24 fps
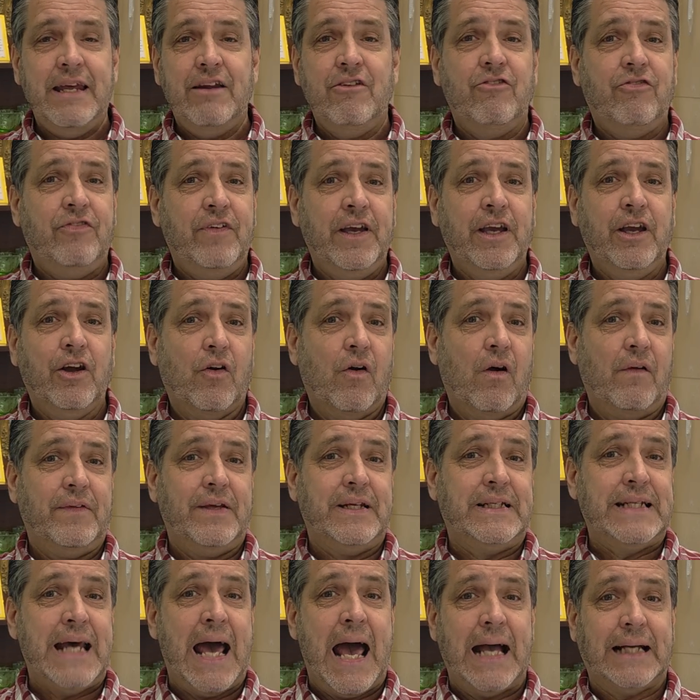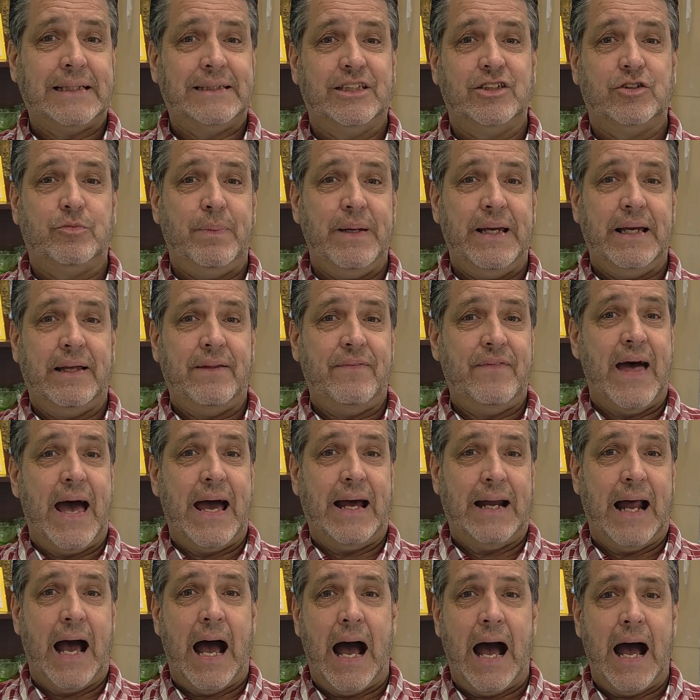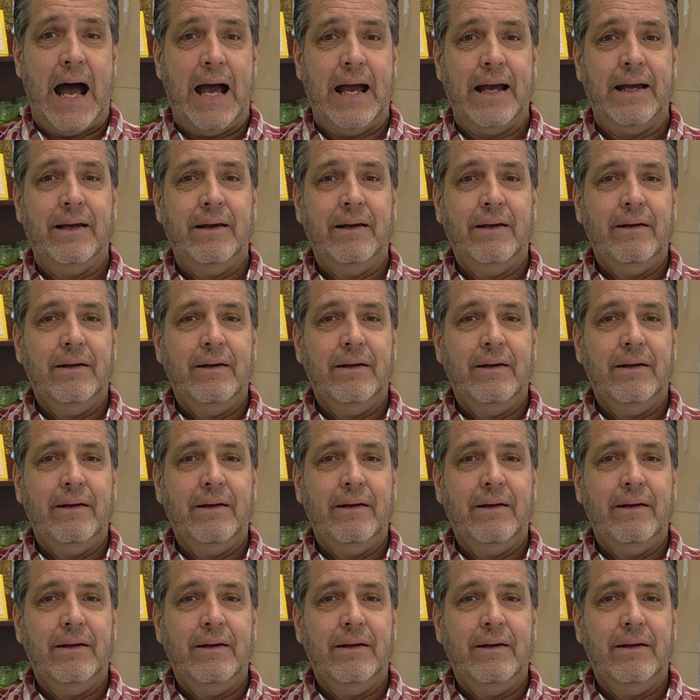didn't figure on the taxes being that high.